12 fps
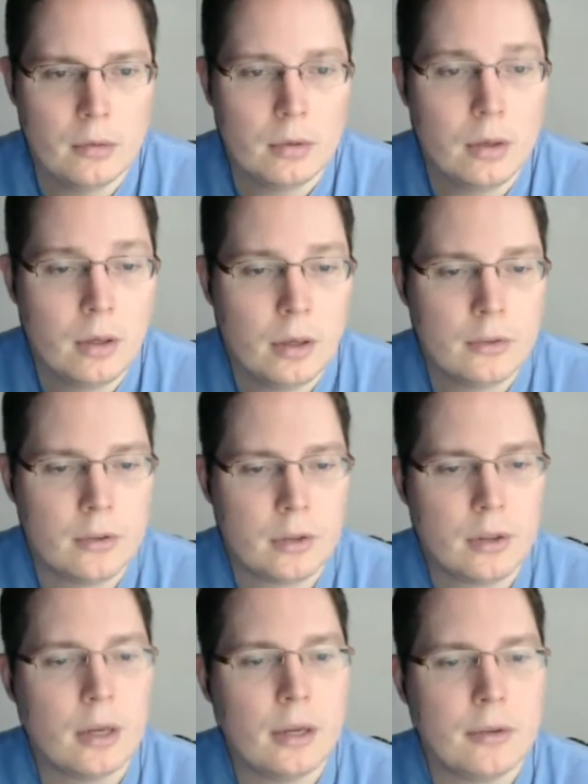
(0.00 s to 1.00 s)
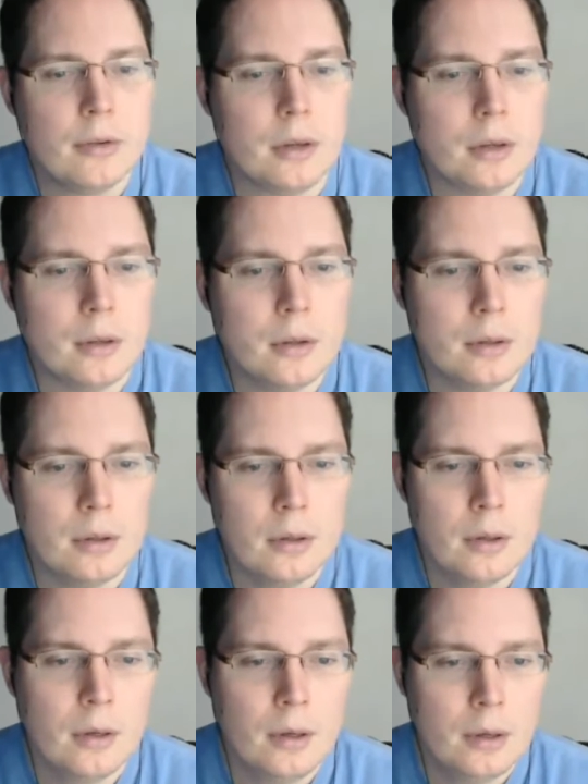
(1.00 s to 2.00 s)
Well, I'll check that out then.
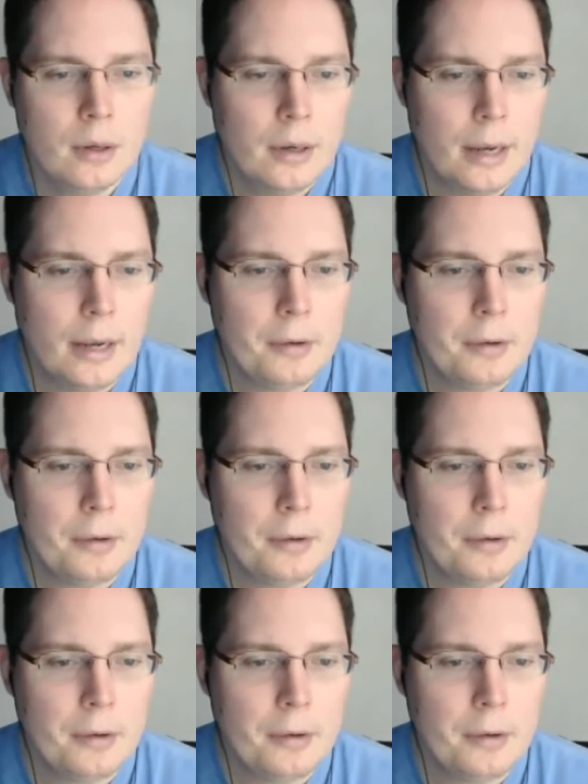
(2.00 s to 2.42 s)
I